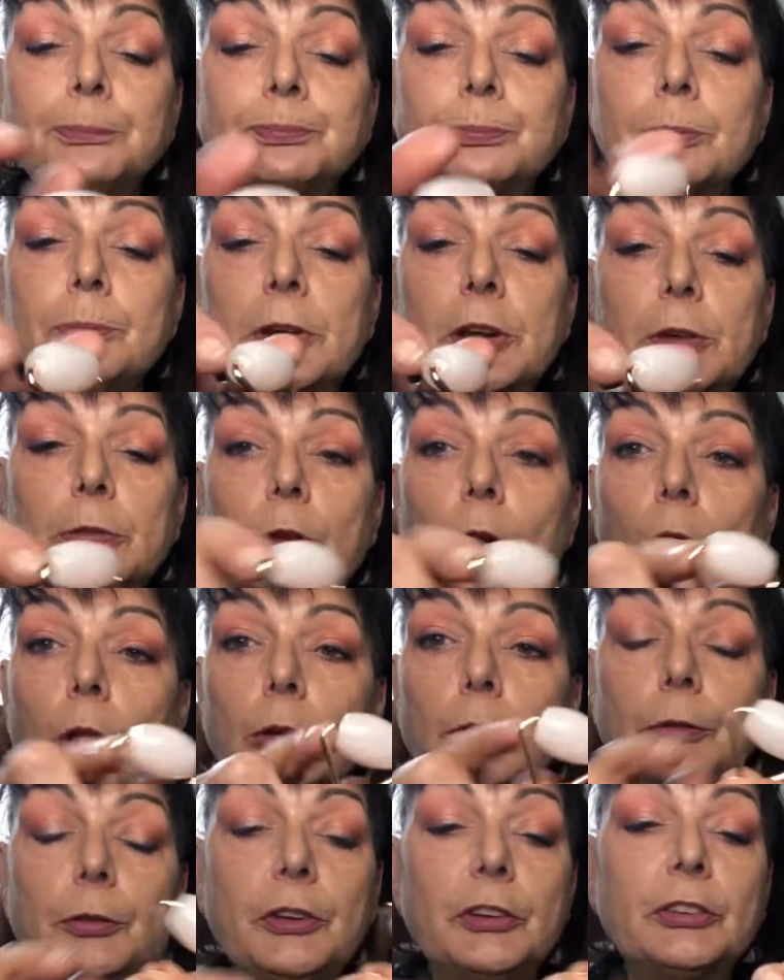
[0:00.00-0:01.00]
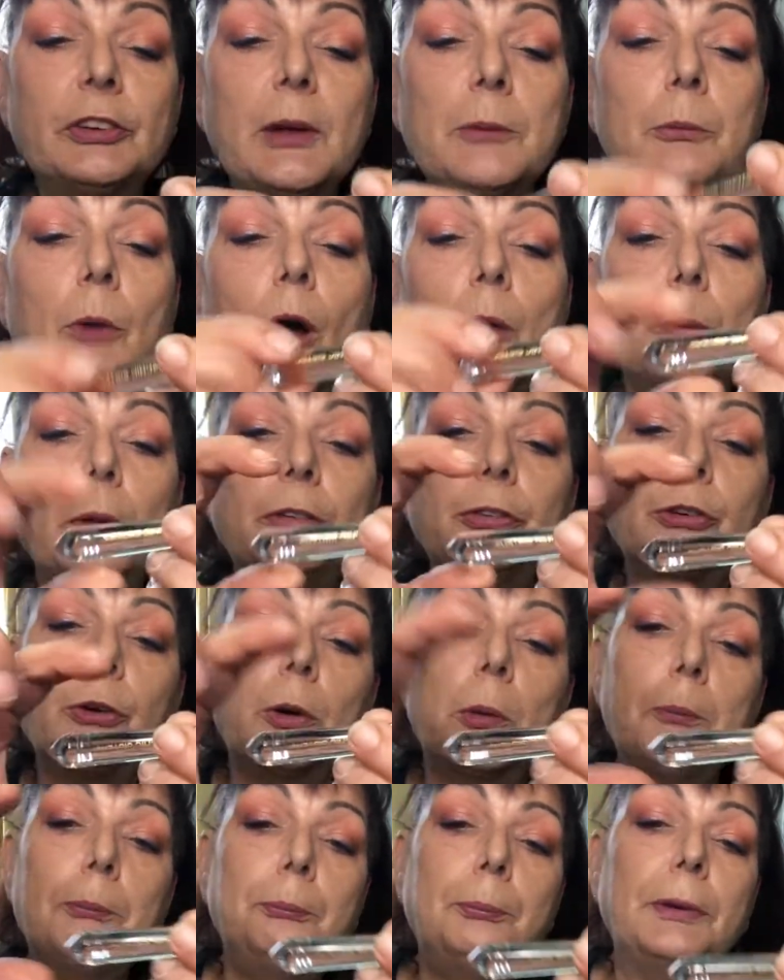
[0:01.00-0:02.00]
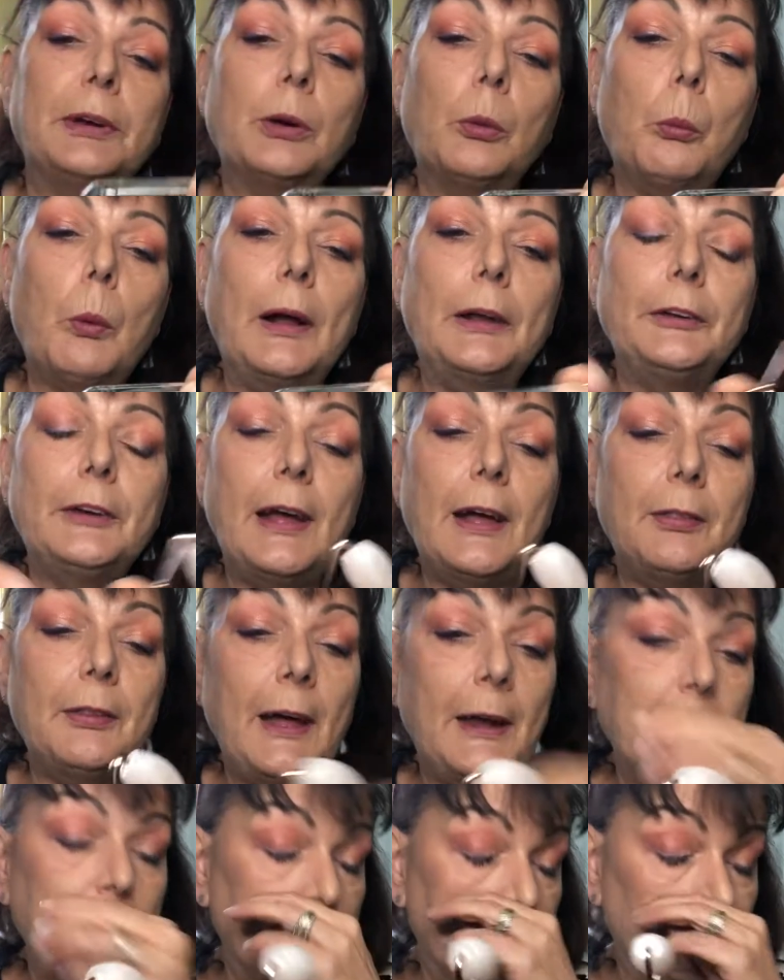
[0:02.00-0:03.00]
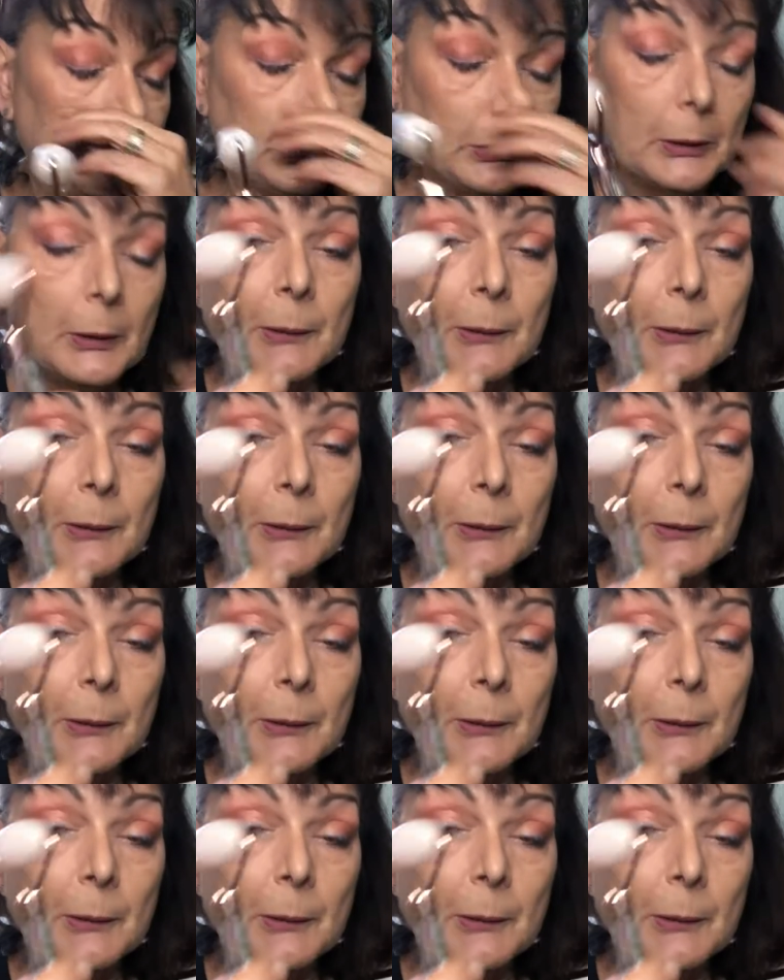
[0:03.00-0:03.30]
mini roller on this end. My one's got a bigger one down that end.